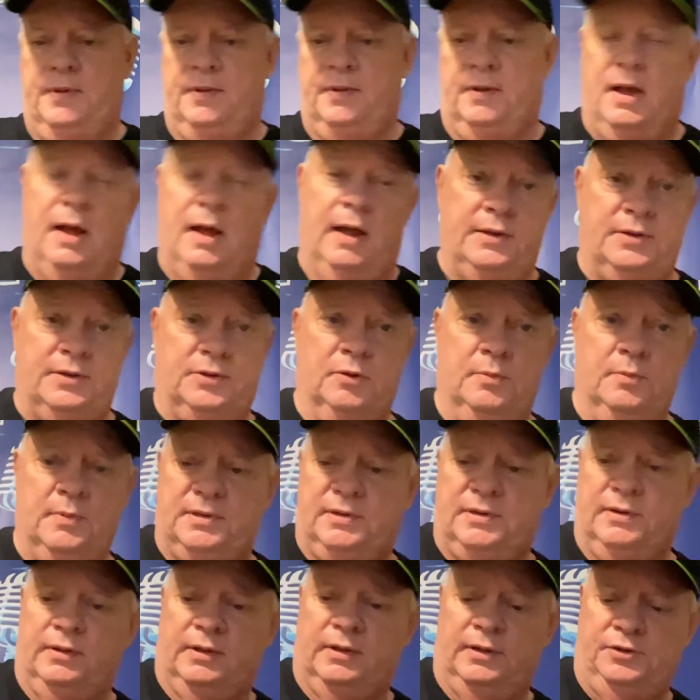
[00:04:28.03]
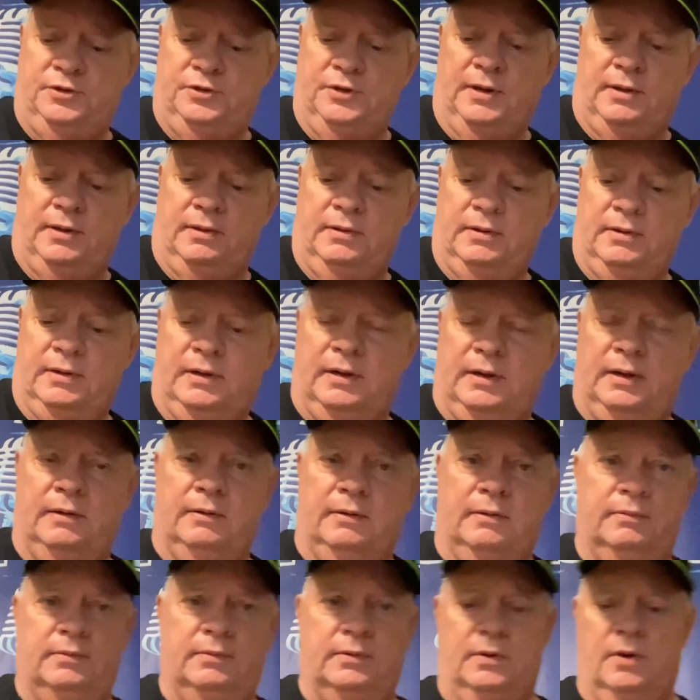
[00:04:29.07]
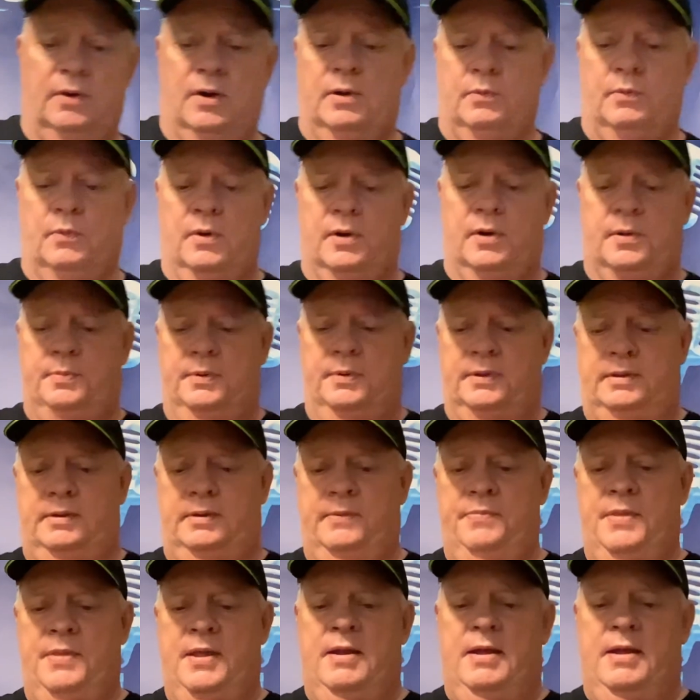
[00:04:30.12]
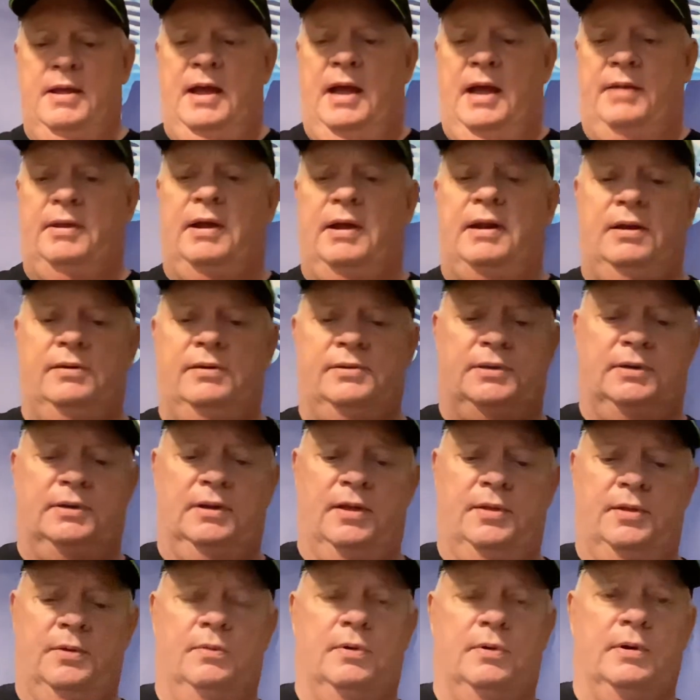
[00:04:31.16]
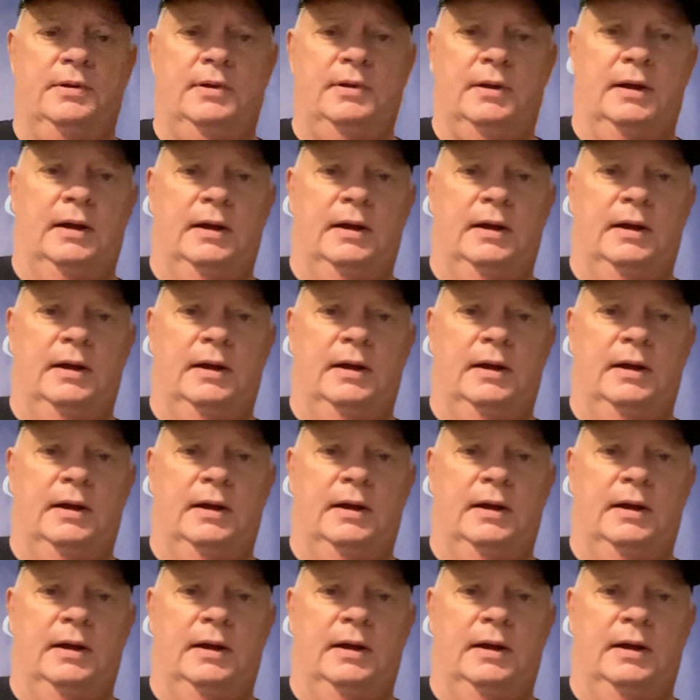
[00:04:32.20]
I assume it's a legit artwork. And then here's another one,